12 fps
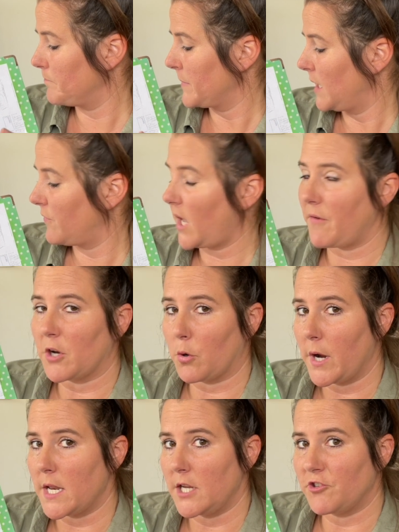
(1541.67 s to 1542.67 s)
If you haven't
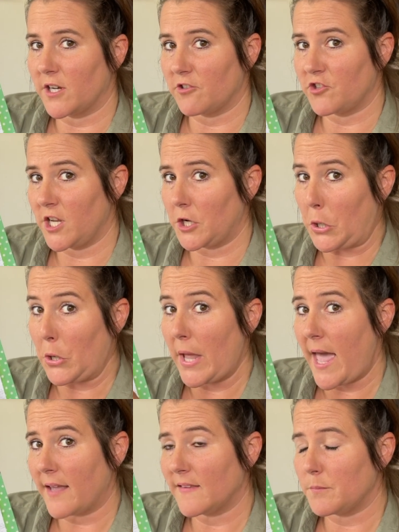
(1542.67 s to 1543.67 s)
already, check his channel out,
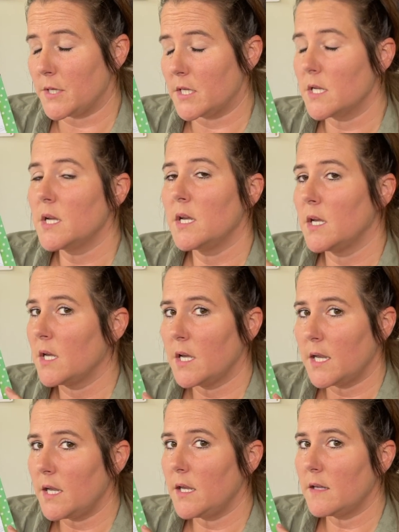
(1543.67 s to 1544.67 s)
Hacksman.
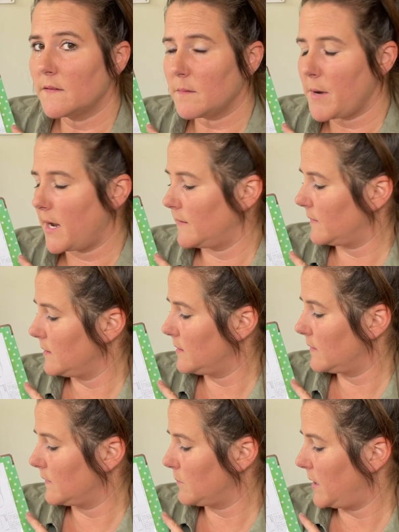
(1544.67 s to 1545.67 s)
He is amazing
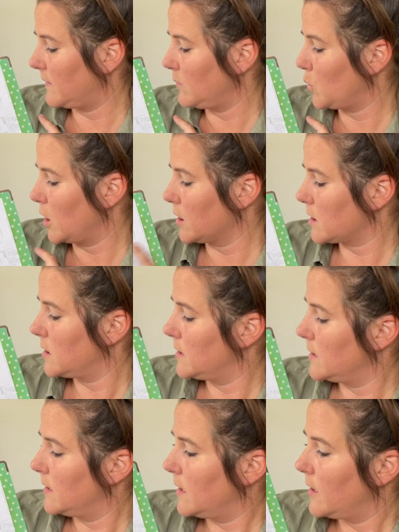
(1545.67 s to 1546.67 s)
and does amazing work.
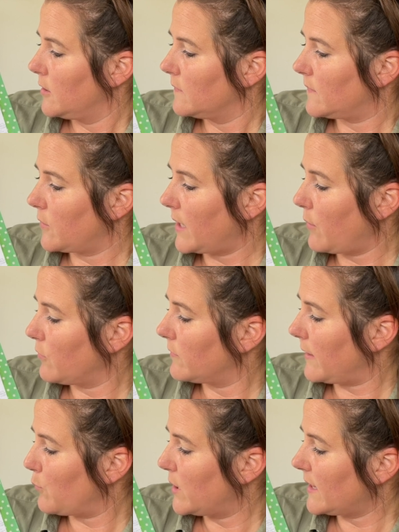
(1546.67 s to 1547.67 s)
So
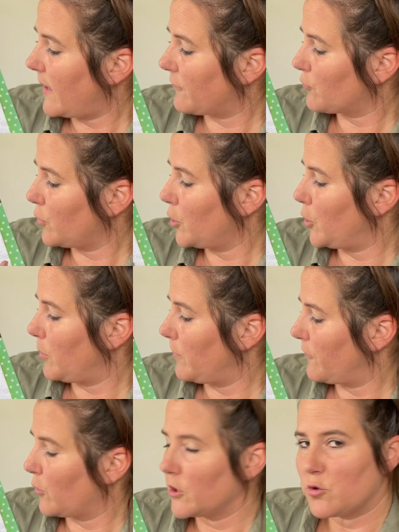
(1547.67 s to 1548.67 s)
that we left
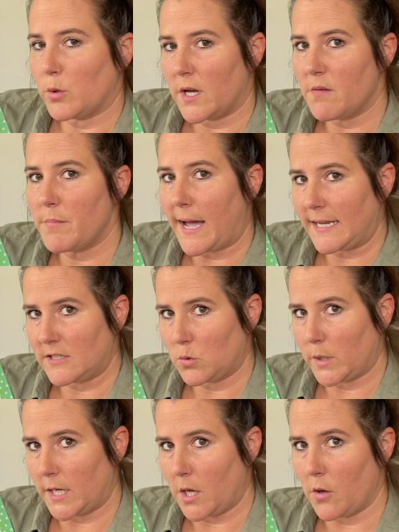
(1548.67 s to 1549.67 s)
room for a 12 by
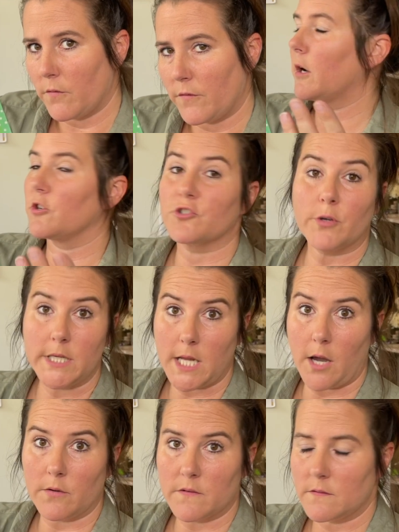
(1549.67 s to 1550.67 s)
12
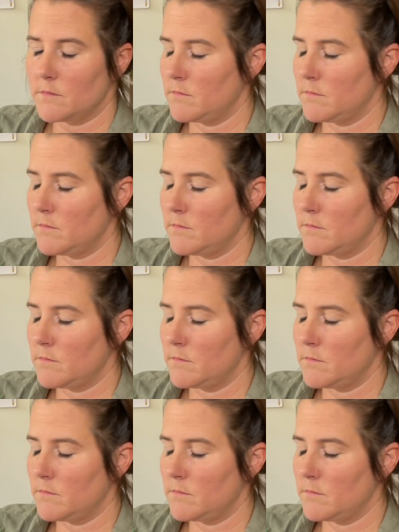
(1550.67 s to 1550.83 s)
greenhouse.